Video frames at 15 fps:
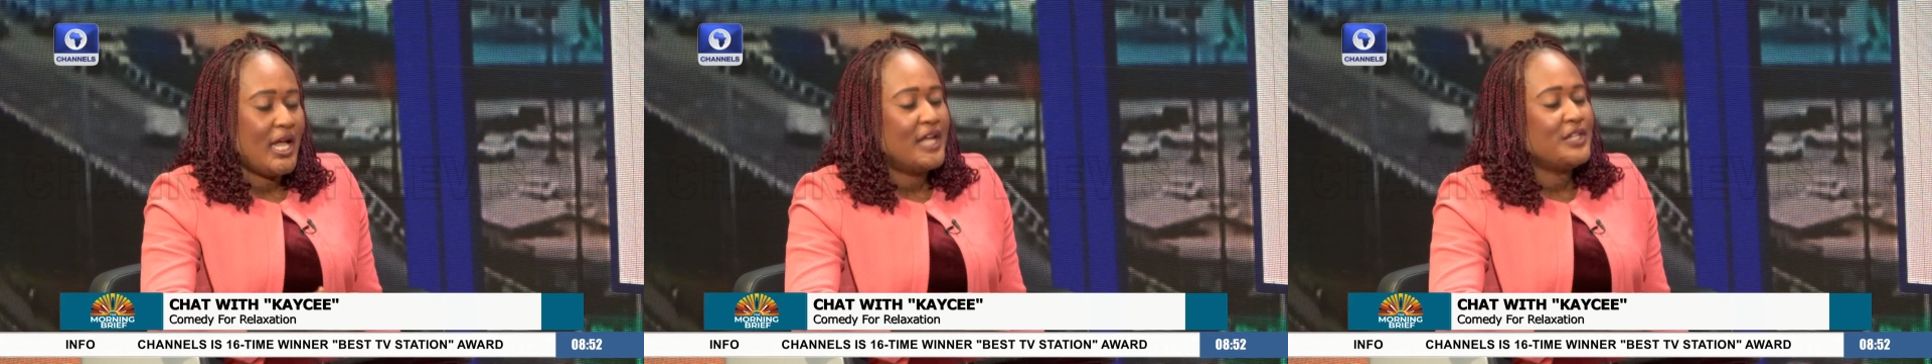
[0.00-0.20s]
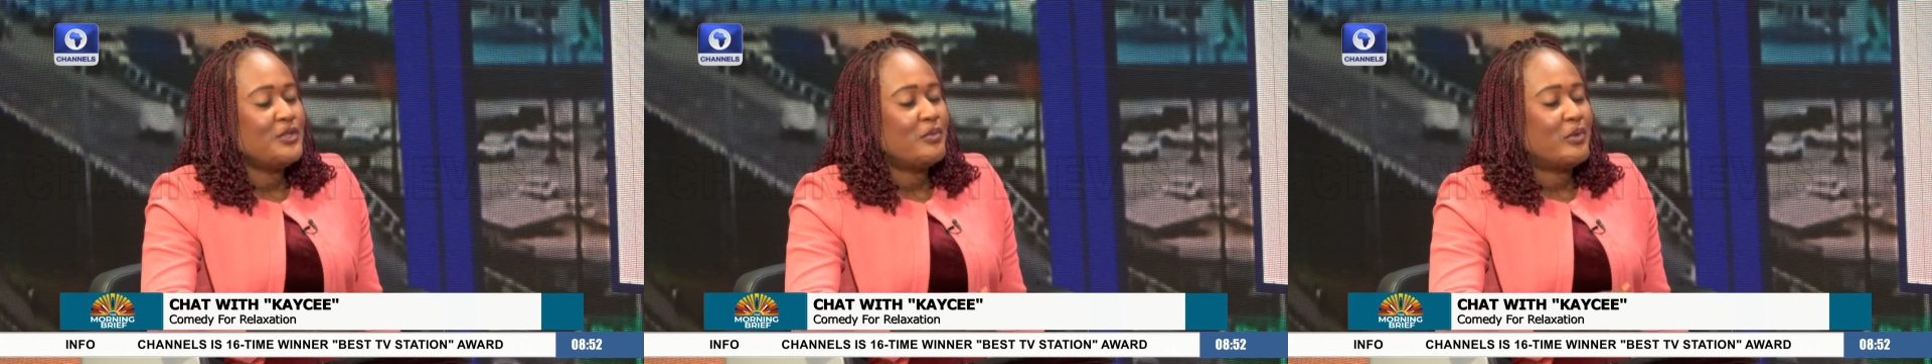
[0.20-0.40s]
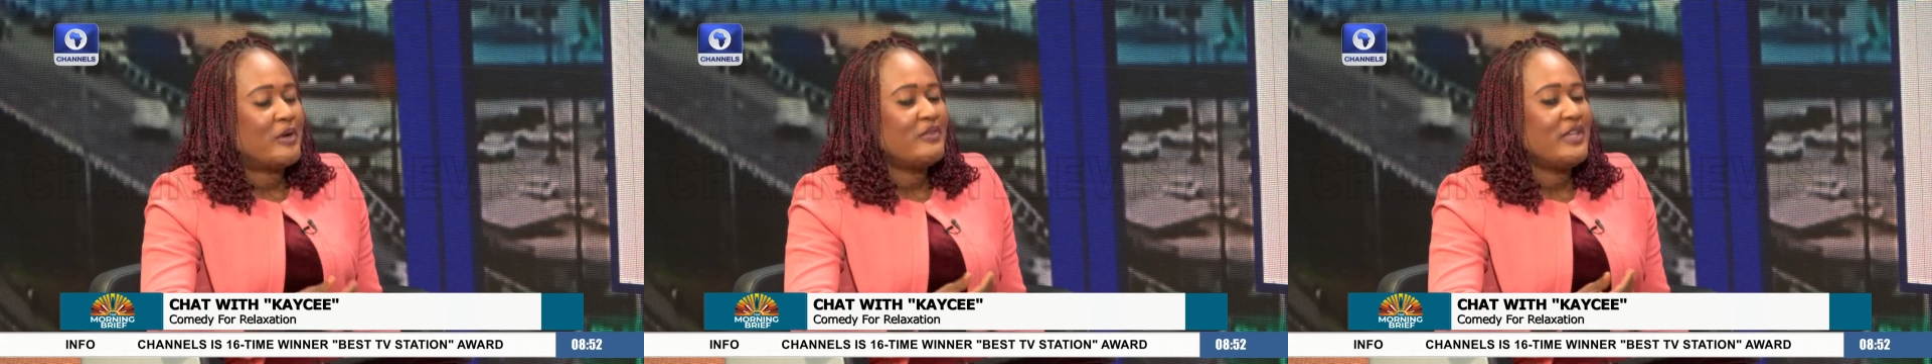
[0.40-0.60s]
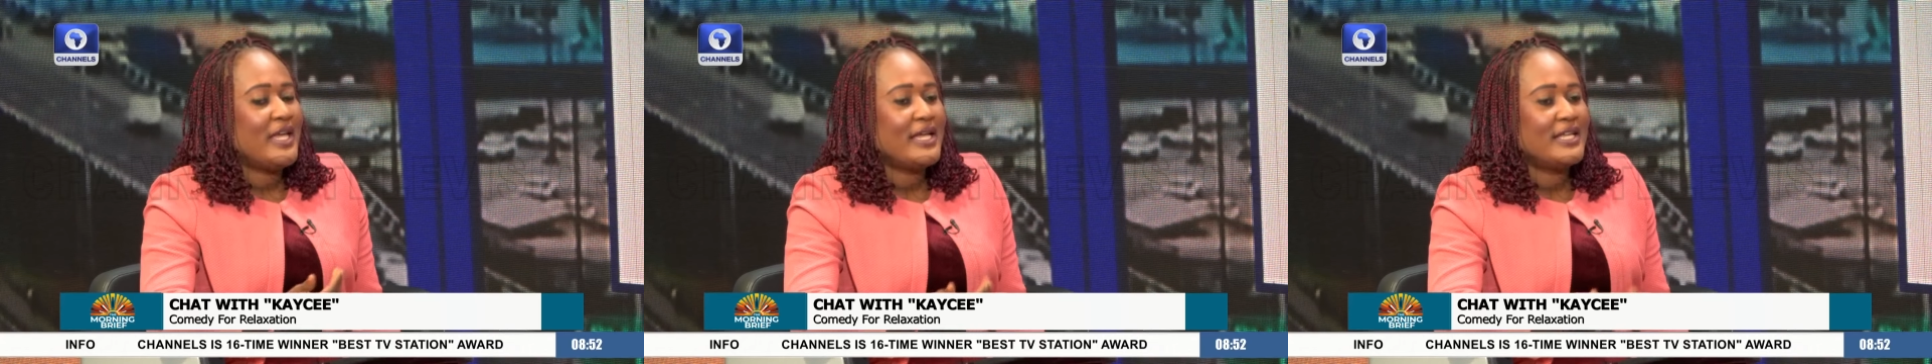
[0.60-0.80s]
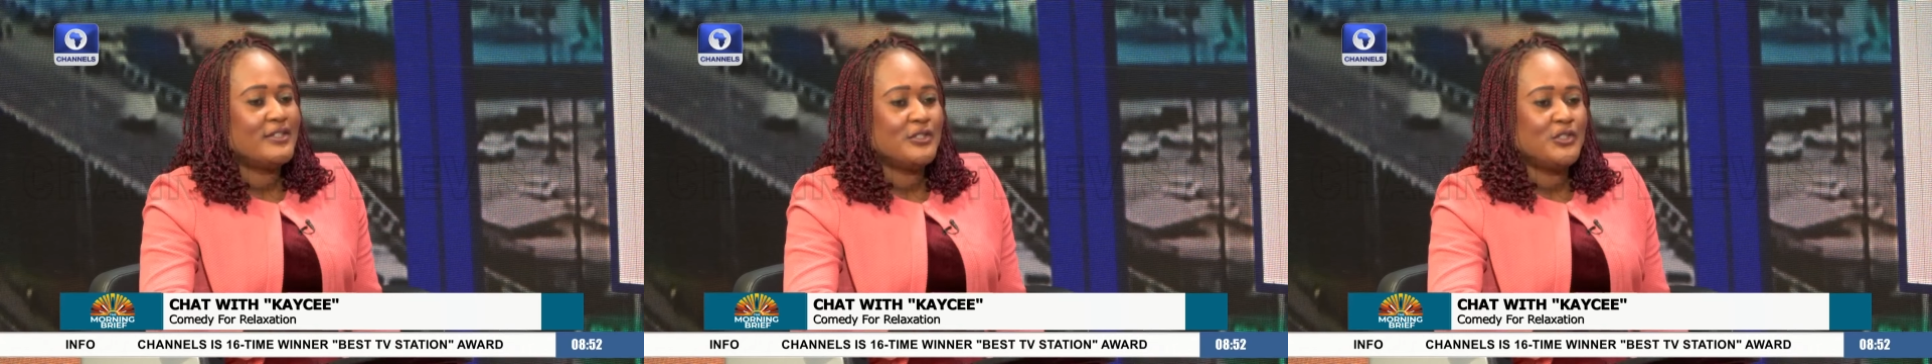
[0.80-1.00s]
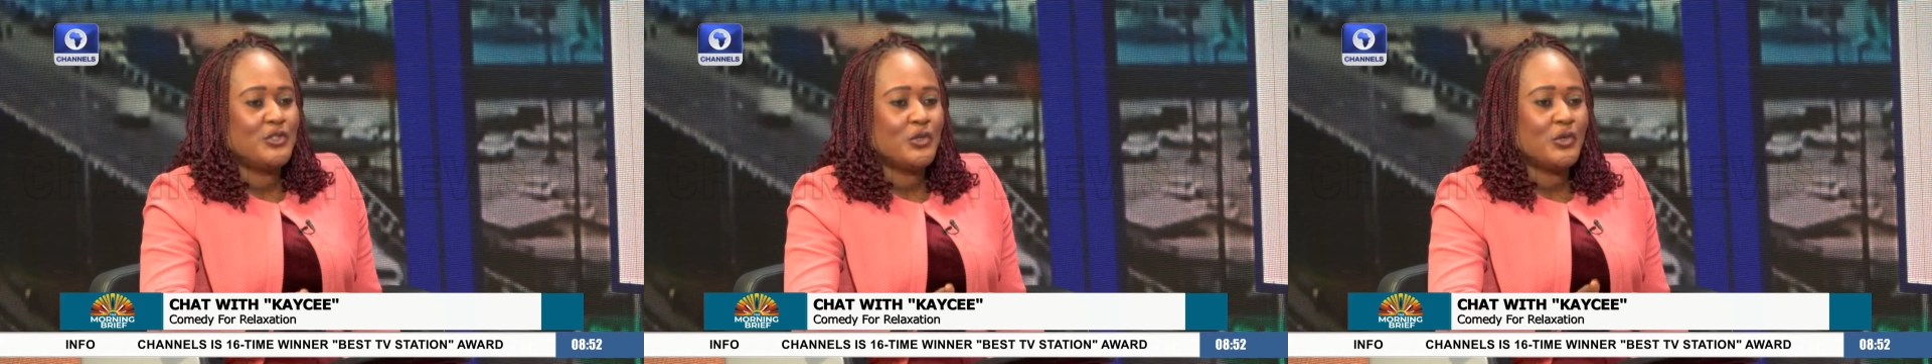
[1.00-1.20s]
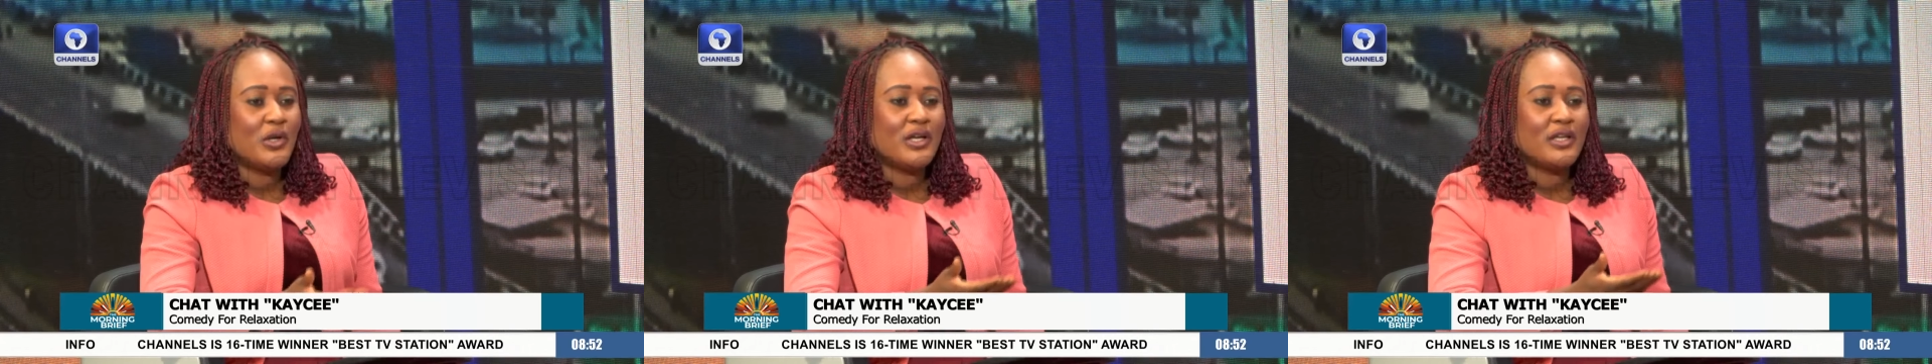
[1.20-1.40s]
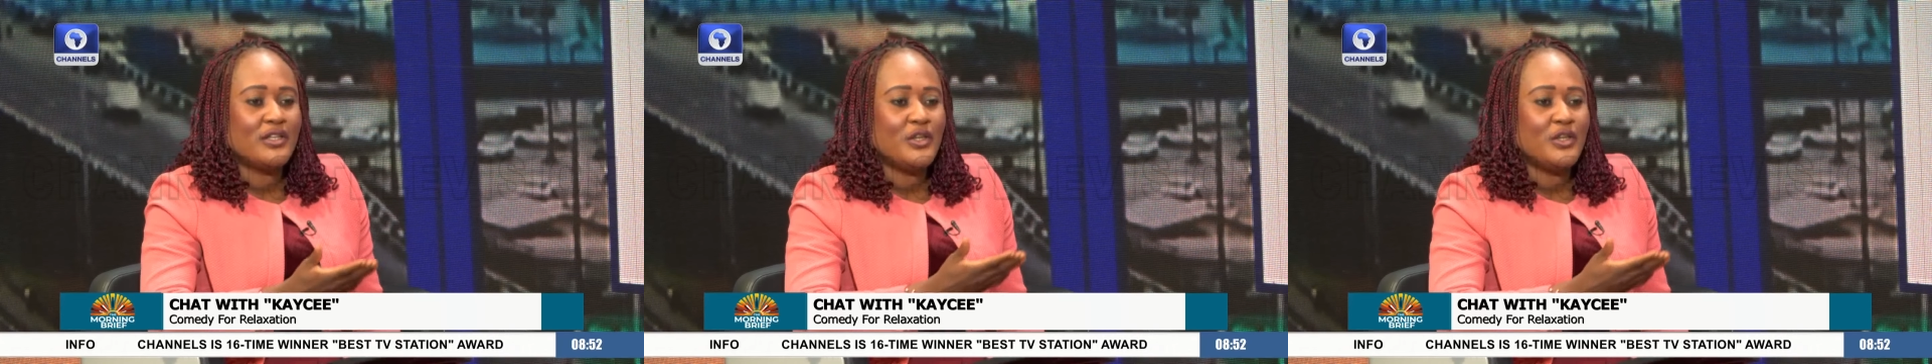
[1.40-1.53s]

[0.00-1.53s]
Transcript: and you probably heard a joke,